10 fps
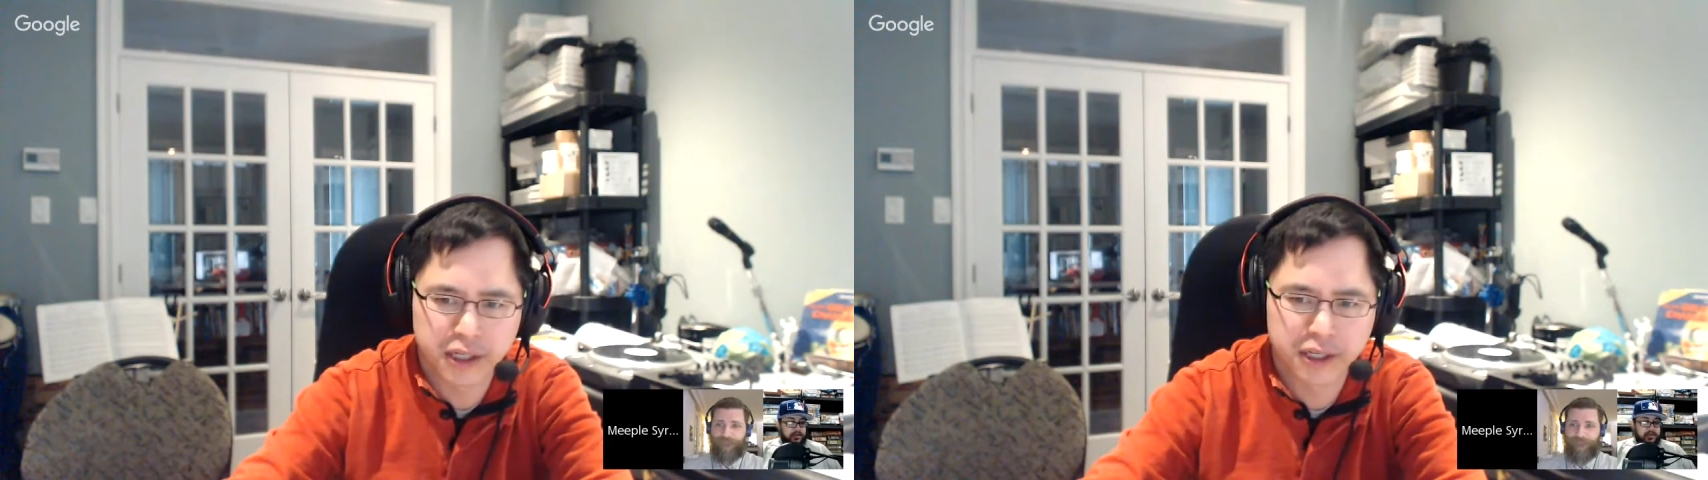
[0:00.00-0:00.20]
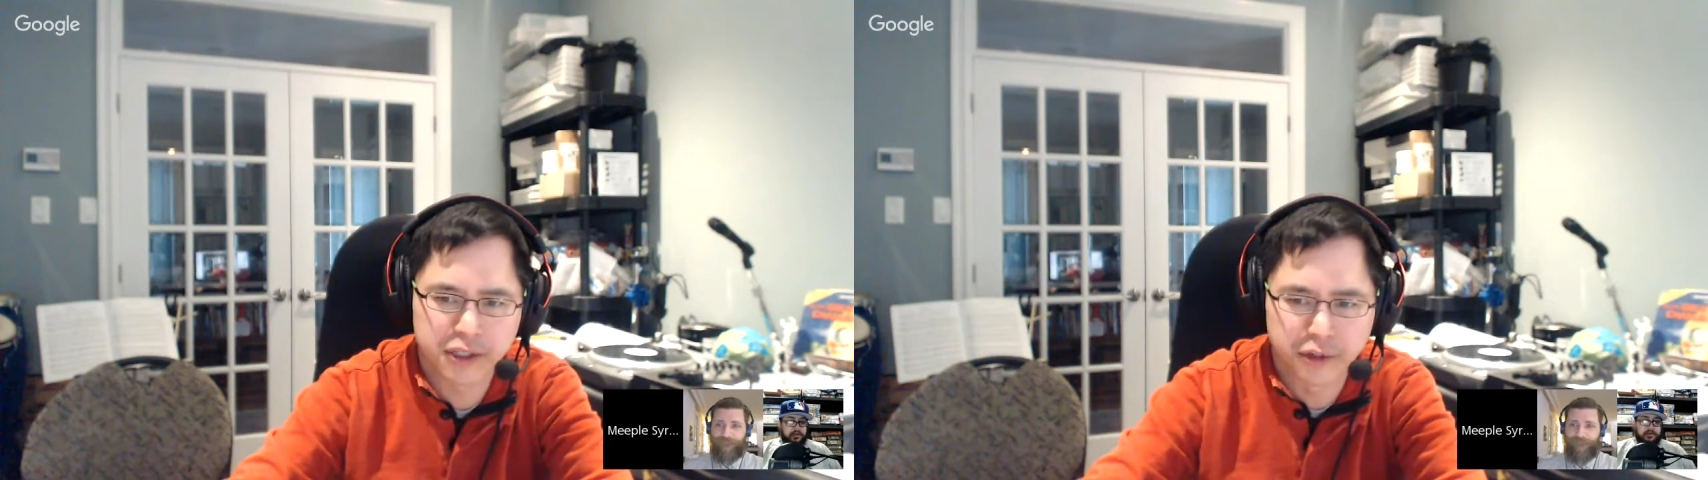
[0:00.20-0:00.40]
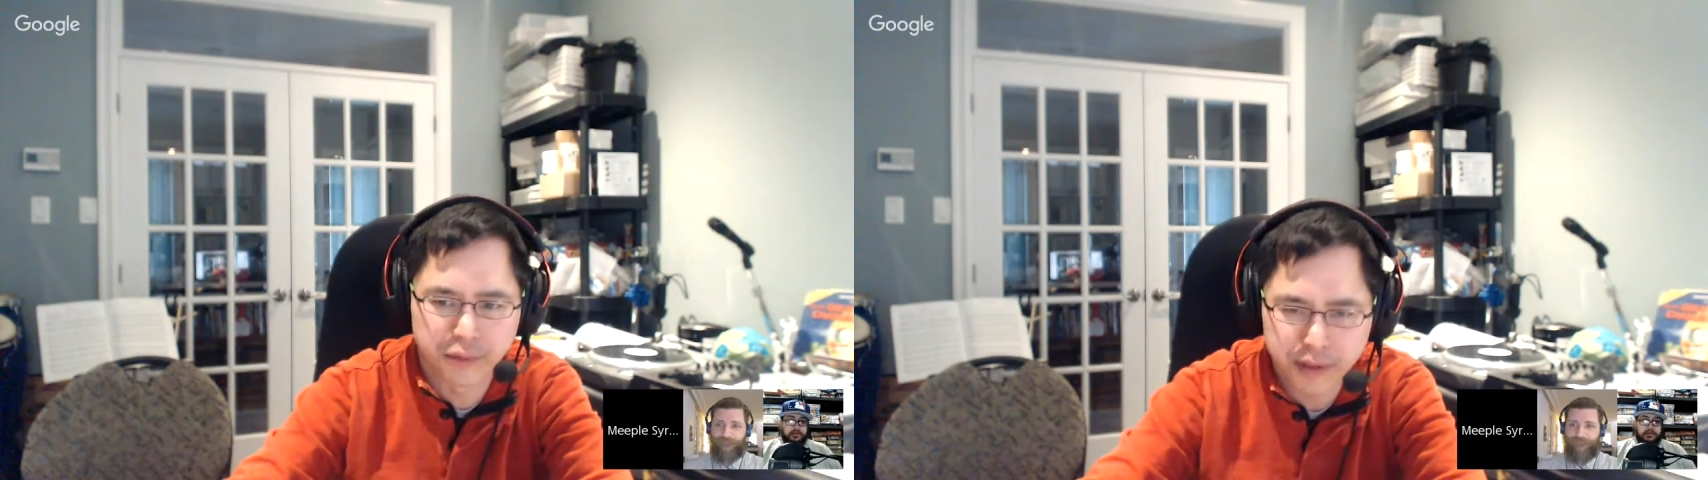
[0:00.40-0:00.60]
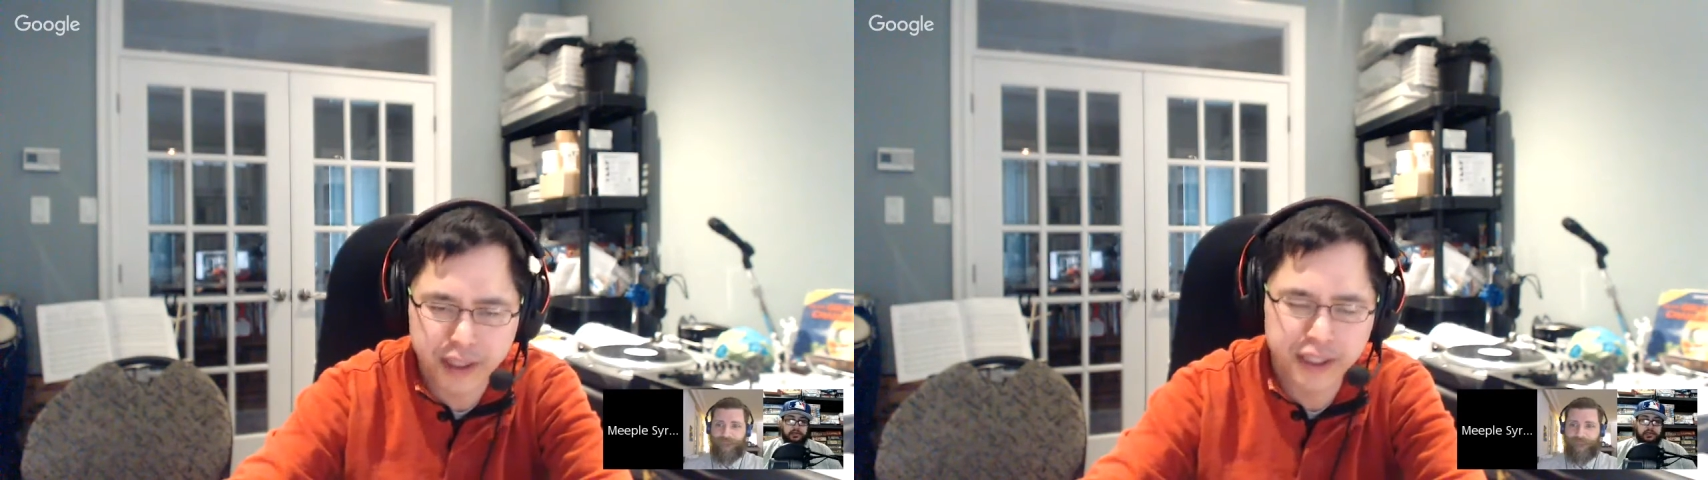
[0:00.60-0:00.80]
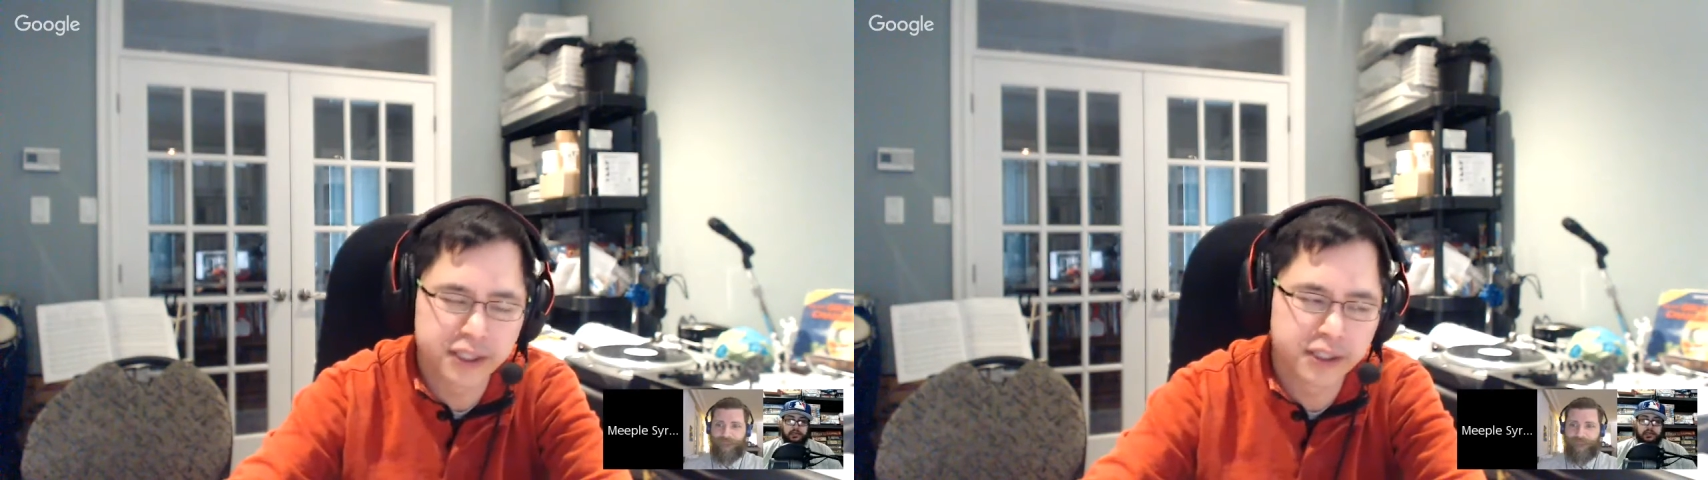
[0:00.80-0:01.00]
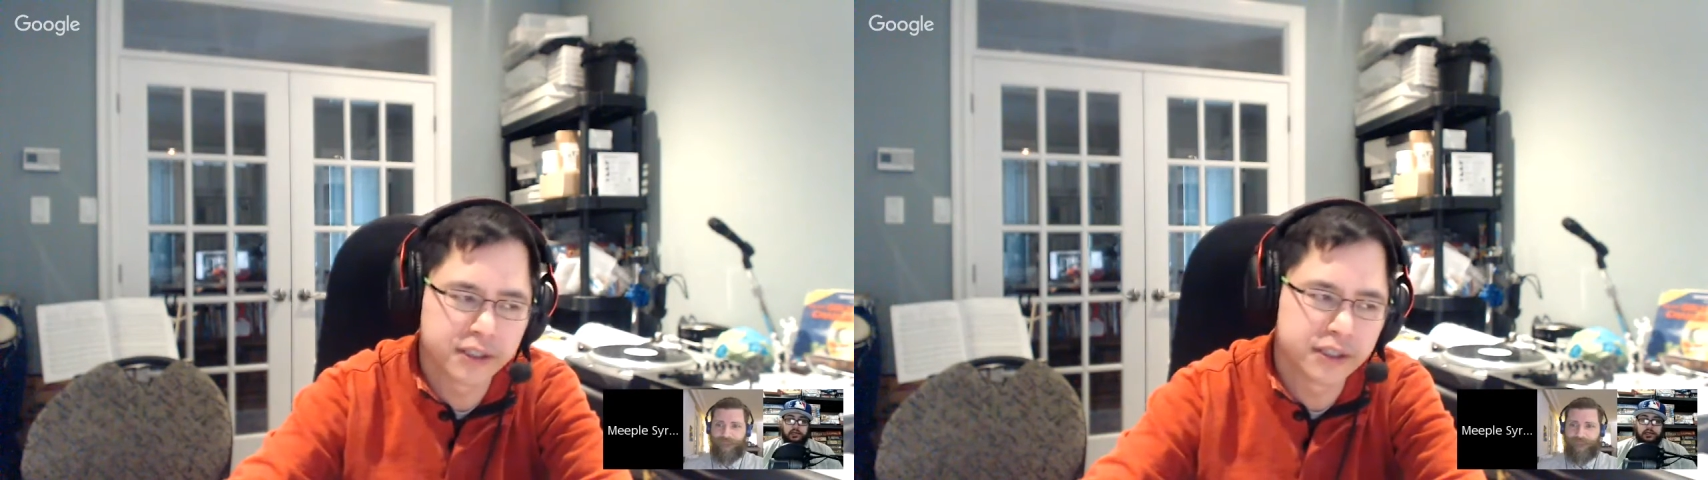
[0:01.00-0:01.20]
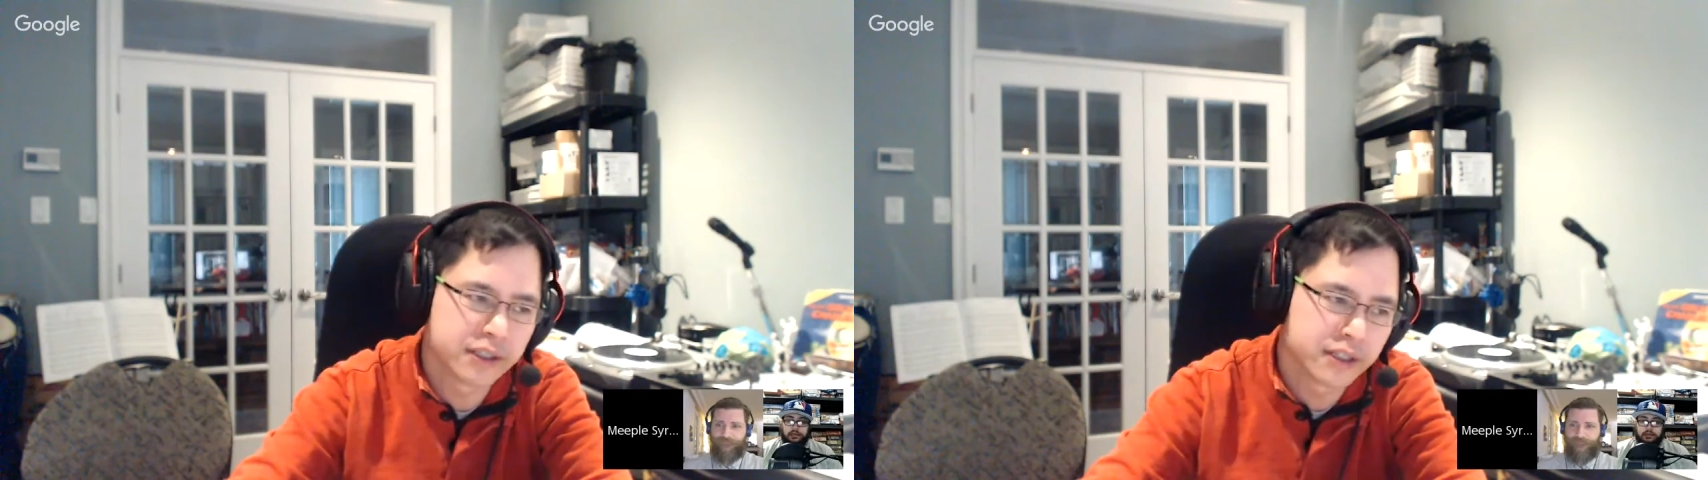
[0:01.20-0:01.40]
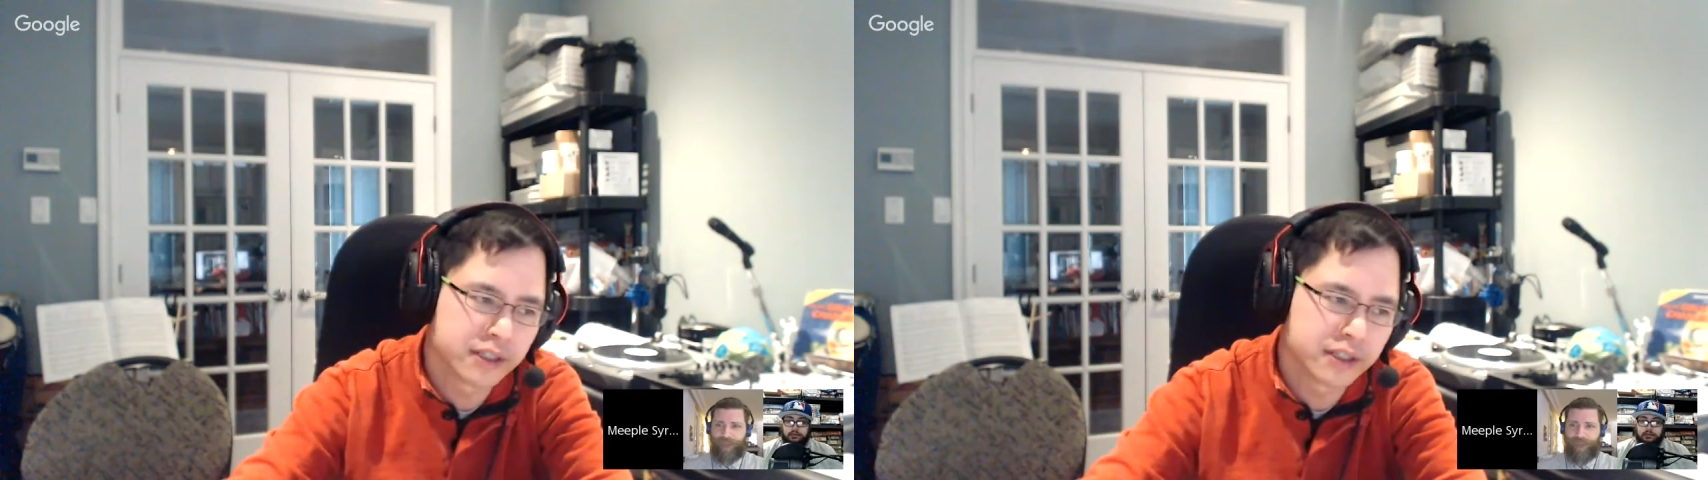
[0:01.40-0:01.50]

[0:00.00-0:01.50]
European